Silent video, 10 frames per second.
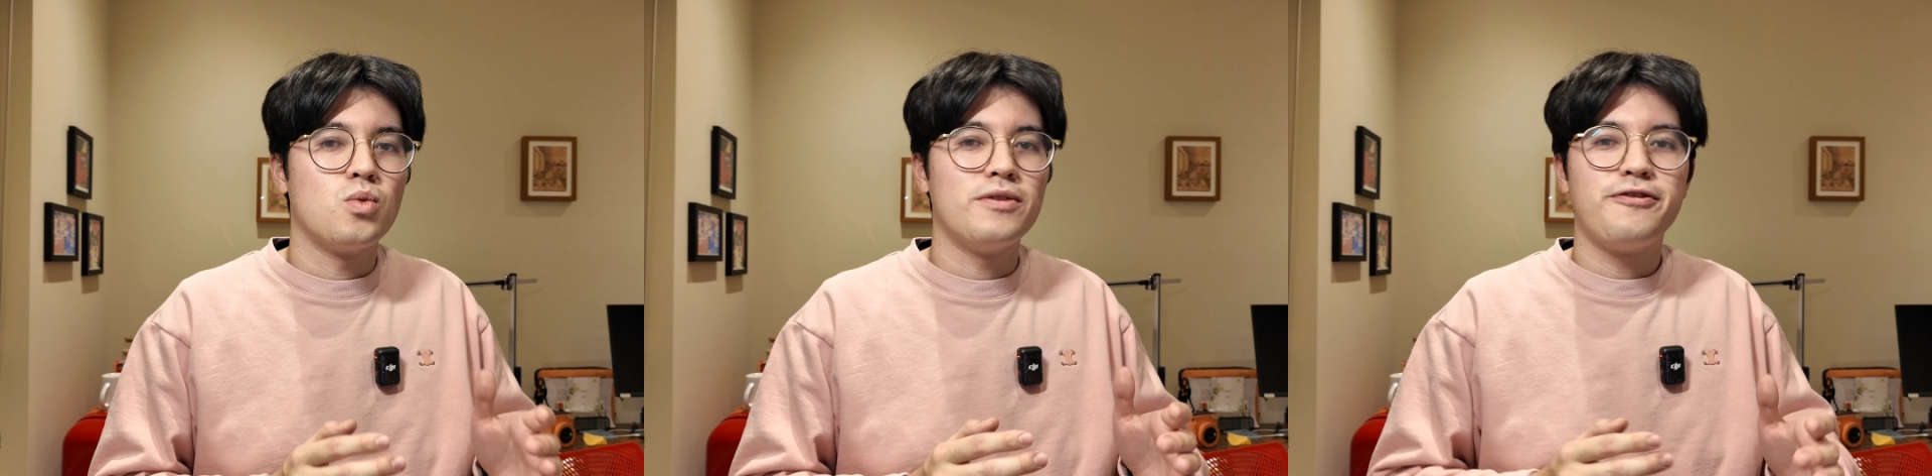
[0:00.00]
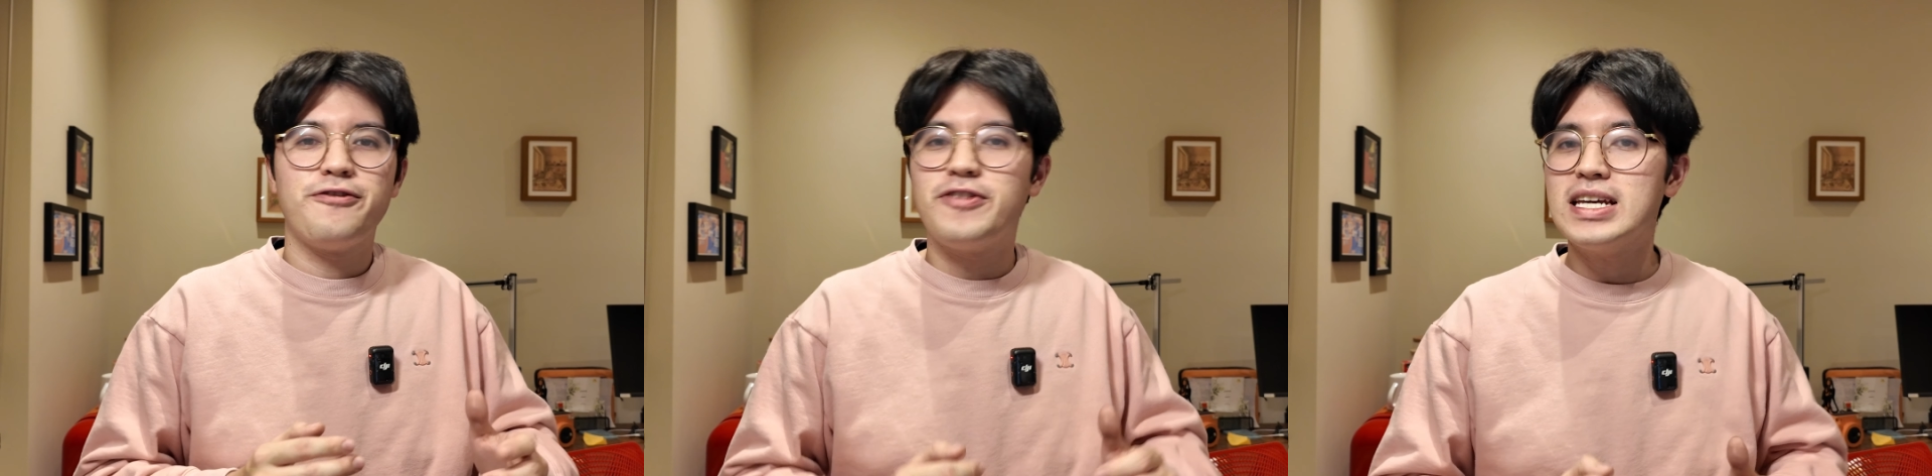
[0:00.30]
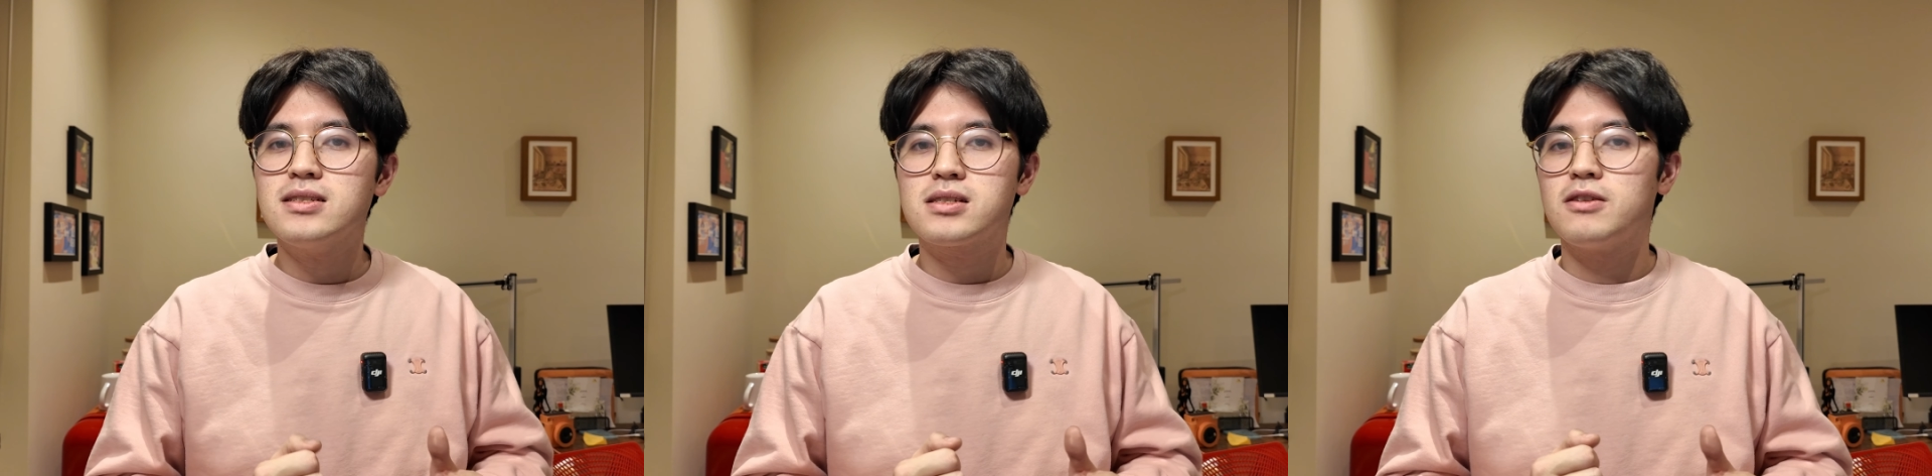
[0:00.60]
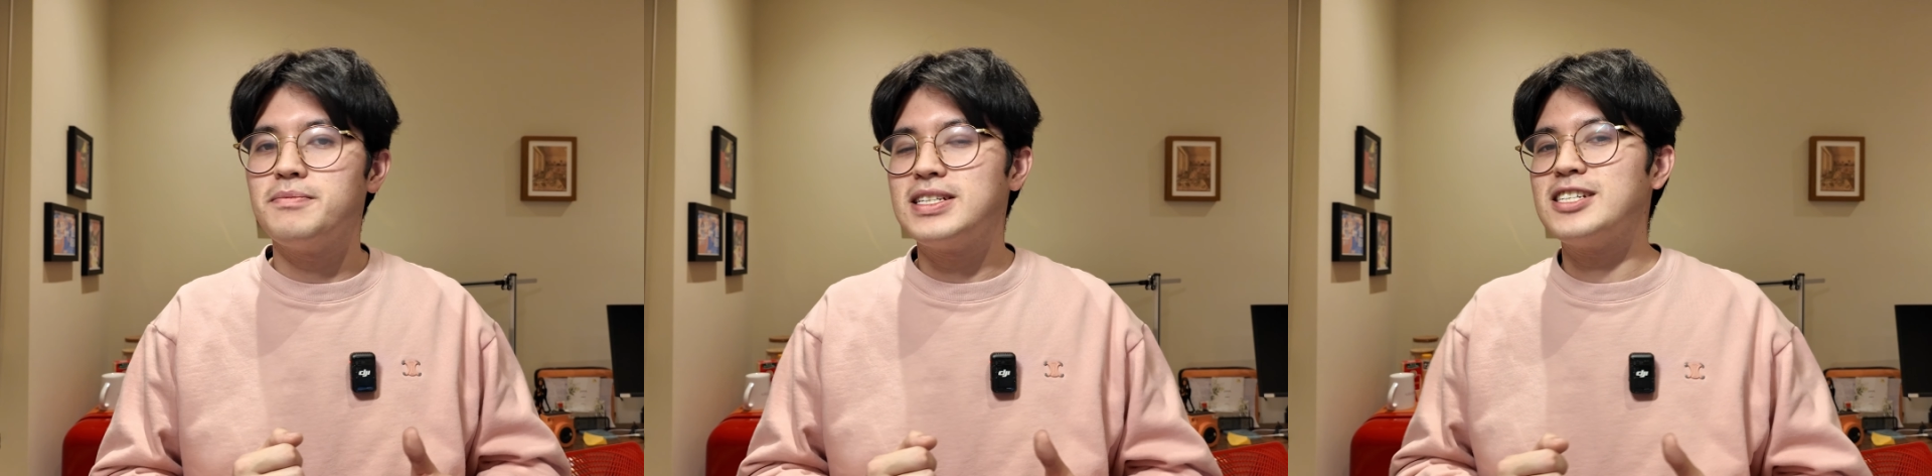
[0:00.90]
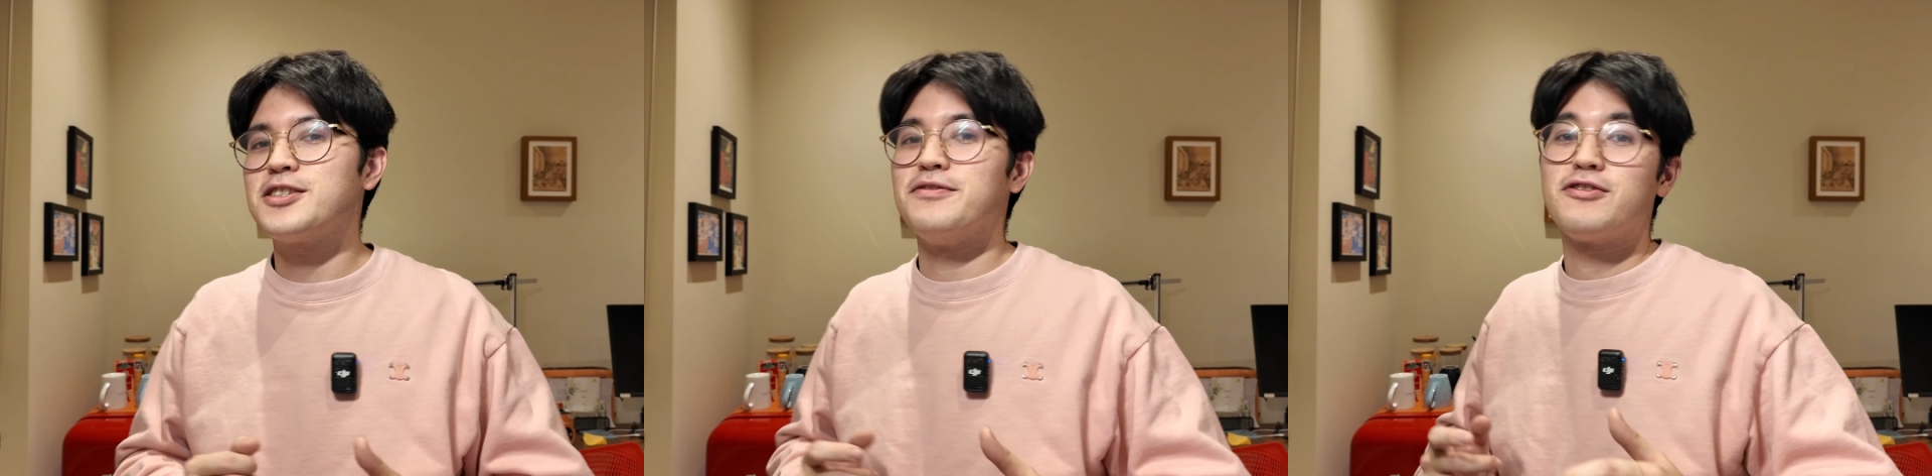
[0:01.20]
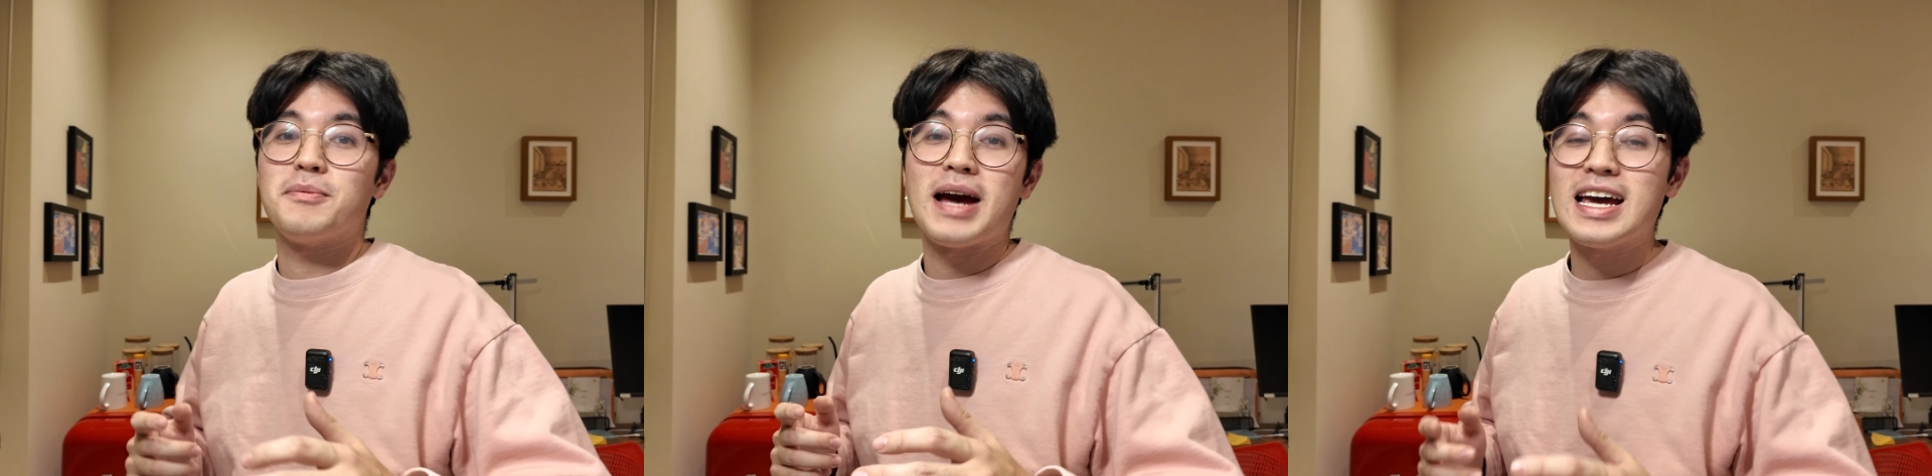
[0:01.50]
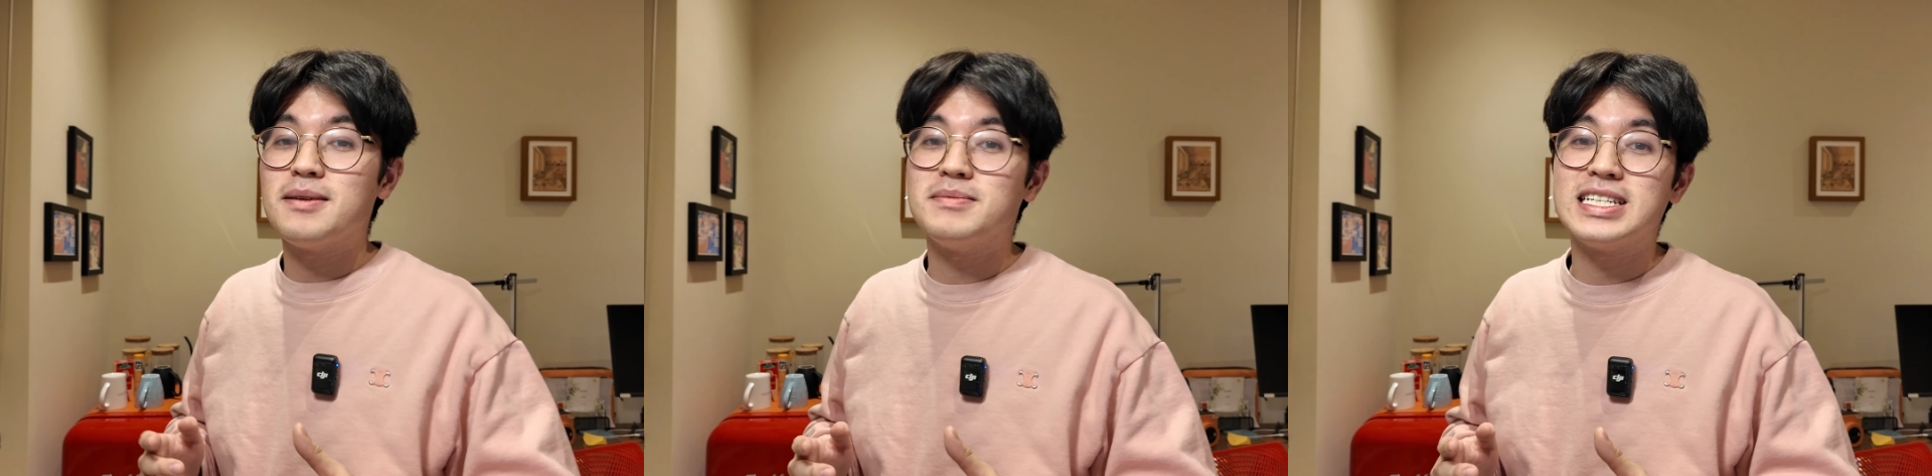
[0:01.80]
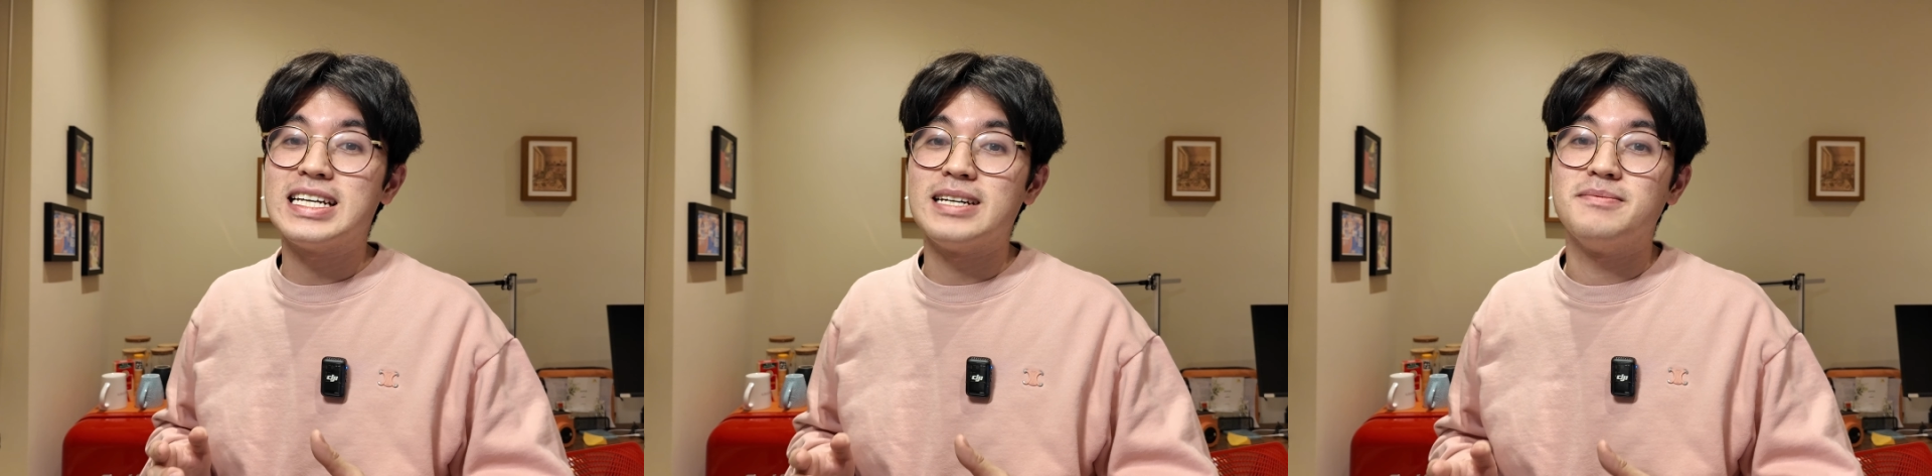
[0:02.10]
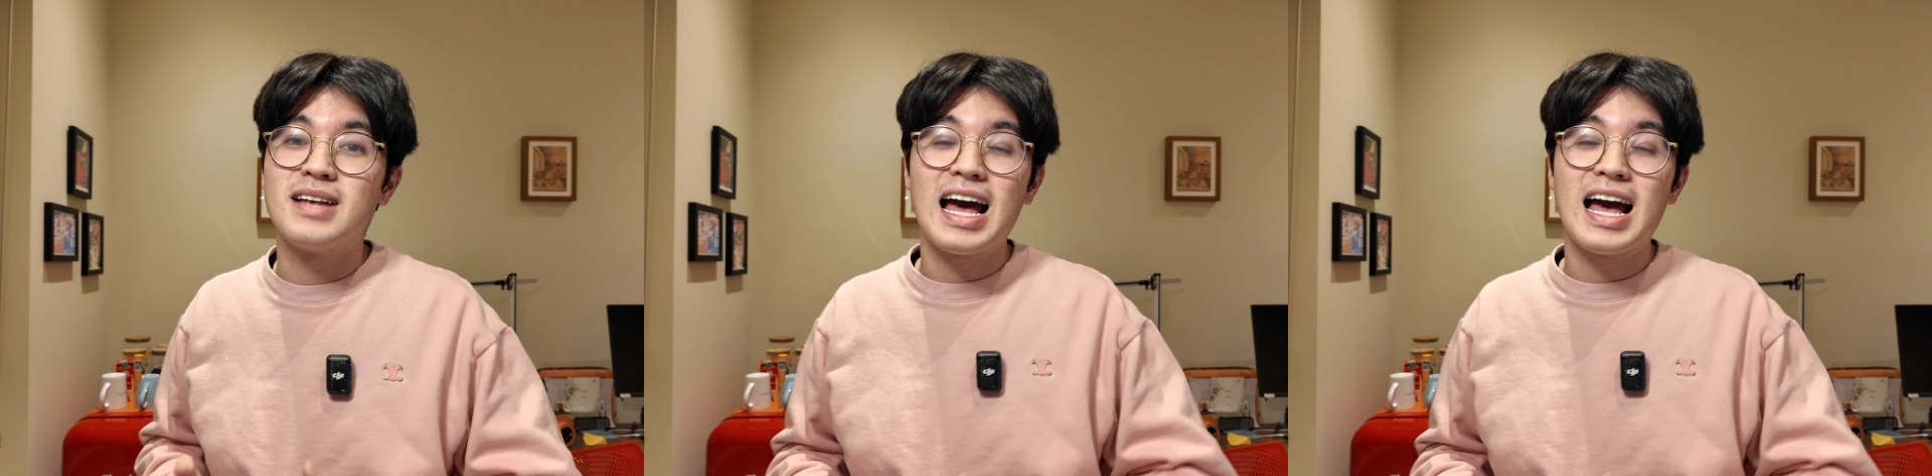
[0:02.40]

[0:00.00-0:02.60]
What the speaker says: with fierce competition from AMD